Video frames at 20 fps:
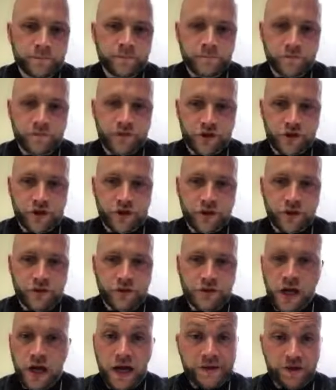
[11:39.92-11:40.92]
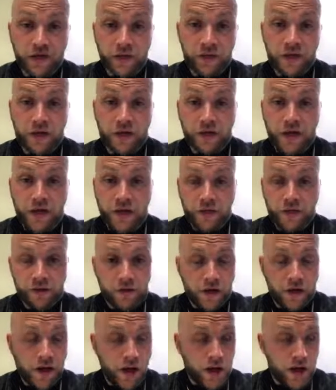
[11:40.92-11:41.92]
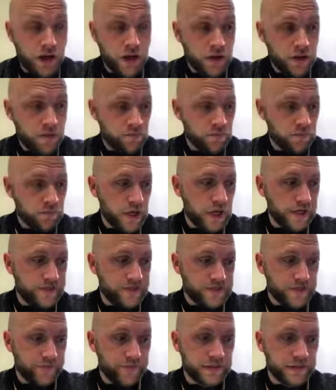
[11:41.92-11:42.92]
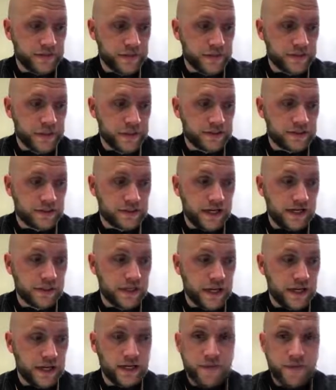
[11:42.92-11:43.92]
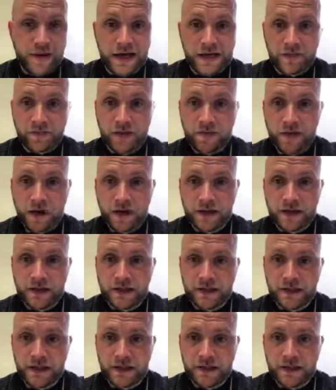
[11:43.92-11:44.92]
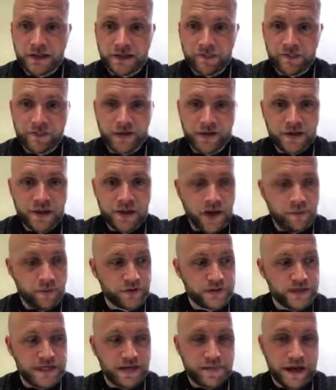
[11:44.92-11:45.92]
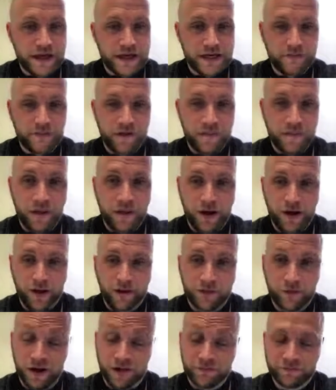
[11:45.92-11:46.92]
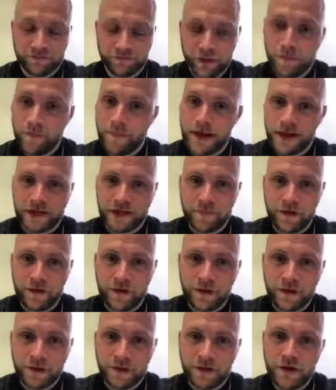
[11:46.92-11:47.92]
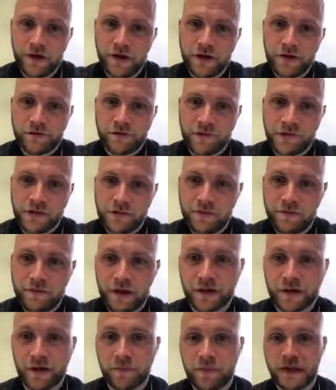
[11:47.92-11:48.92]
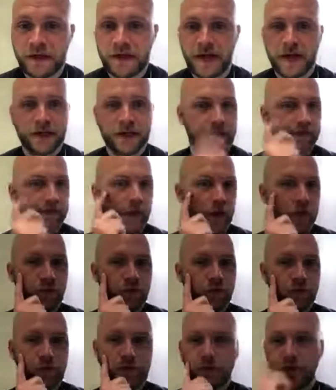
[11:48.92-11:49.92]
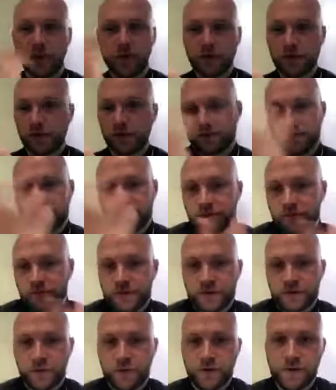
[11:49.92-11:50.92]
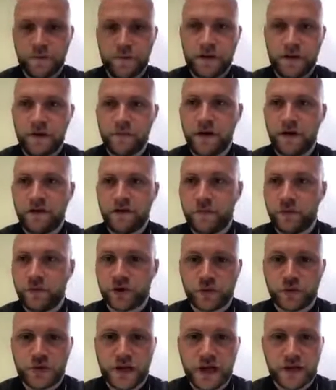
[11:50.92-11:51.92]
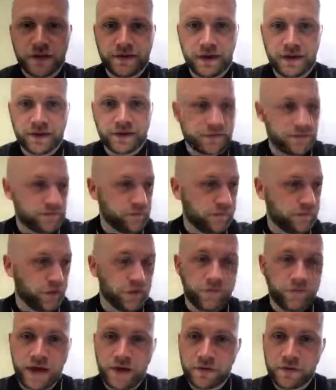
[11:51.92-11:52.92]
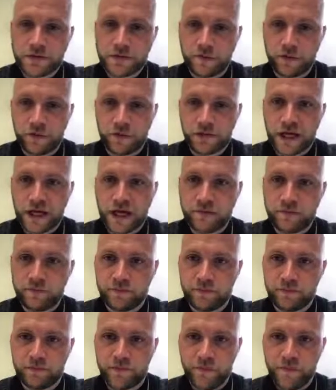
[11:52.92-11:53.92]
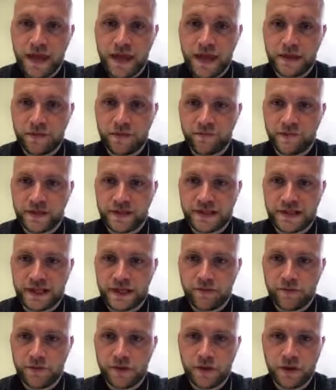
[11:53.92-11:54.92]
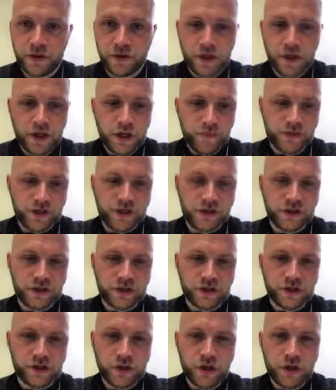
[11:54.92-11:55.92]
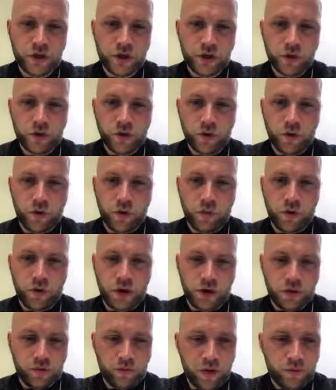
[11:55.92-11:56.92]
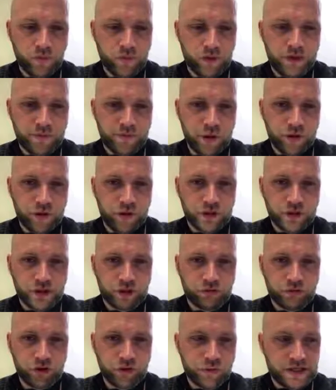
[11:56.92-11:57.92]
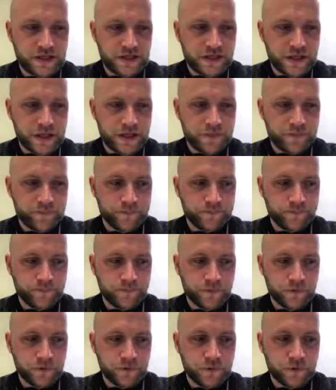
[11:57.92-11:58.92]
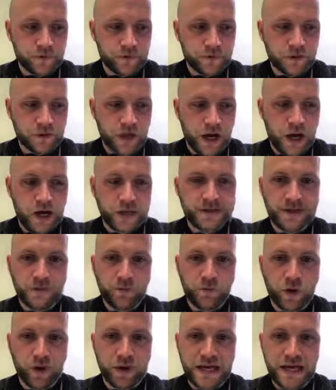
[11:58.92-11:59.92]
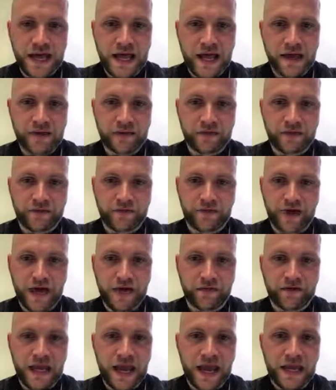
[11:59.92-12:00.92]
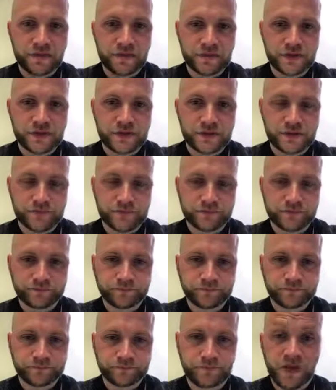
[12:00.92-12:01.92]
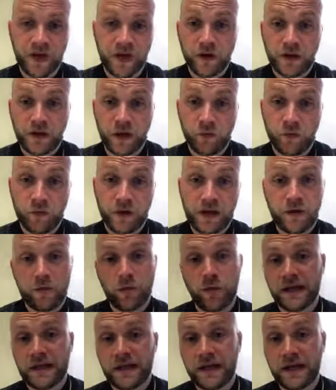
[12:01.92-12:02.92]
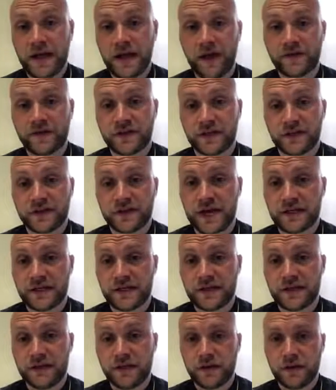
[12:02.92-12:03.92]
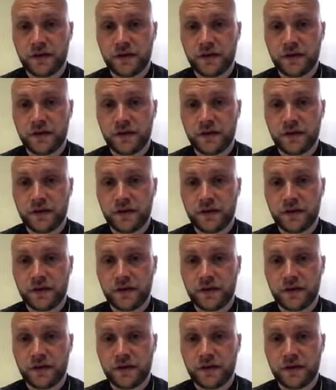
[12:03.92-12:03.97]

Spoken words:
for sure. No, I totally agree. It's something that's in the back of my mind. It's something that was in the back of my mind. Well, not back of my mind, front of my mind on Monday. There's no point being bearing the bush with it. Port Vale was an important game for me and for the team, because when we spoke as a group is that I didn't want to let the 5 games that we didn't have success in